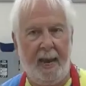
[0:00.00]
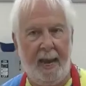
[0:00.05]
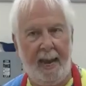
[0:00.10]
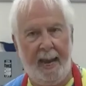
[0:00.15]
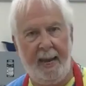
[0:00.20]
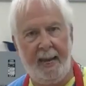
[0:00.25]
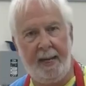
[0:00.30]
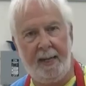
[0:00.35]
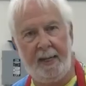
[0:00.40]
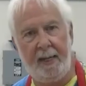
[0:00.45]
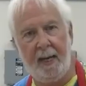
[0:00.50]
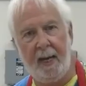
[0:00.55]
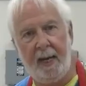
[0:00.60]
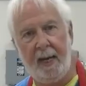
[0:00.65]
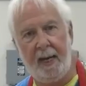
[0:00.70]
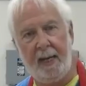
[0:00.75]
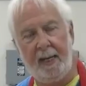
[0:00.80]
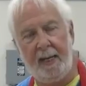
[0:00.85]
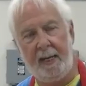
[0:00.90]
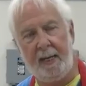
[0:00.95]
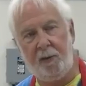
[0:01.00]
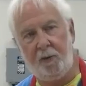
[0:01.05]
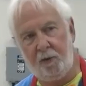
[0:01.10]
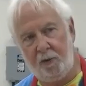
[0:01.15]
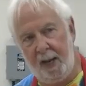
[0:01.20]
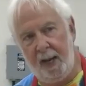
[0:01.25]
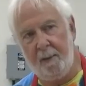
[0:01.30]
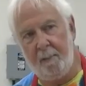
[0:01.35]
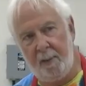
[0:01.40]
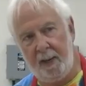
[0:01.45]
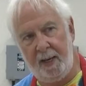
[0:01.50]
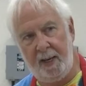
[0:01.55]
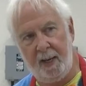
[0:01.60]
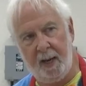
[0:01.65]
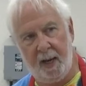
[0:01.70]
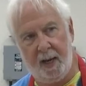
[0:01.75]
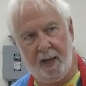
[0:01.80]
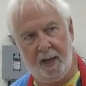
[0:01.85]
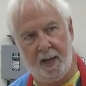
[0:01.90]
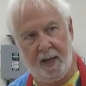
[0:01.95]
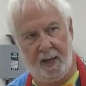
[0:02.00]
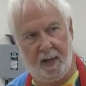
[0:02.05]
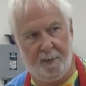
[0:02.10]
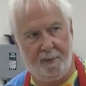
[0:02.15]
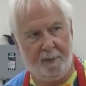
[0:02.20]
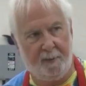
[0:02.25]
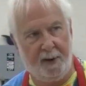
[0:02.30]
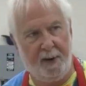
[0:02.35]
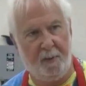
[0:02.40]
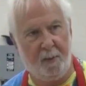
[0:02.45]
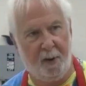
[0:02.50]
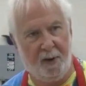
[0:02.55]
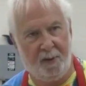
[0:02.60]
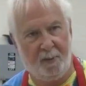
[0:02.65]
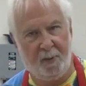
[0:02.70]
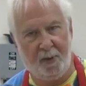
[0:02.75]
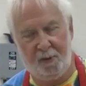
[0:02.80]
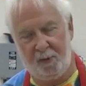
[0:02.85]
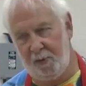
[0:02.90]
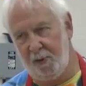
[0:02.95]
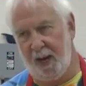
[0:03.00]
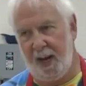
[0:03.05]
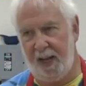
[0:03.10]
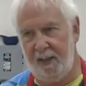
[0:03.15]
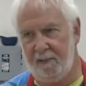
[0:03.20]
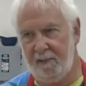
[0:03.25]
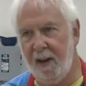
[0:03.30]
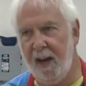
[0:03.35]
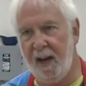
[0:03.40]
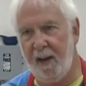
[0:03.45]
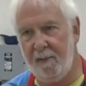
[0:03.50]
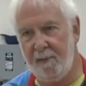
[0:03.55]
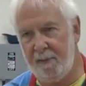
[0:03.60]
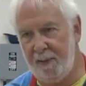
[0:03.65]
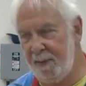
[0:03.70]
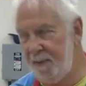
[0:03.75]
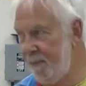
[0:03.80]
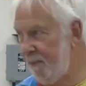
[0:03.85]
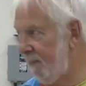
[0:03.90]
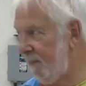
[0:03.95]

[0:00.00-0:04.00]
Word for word: And uh, he sent me a, a free one, which I love,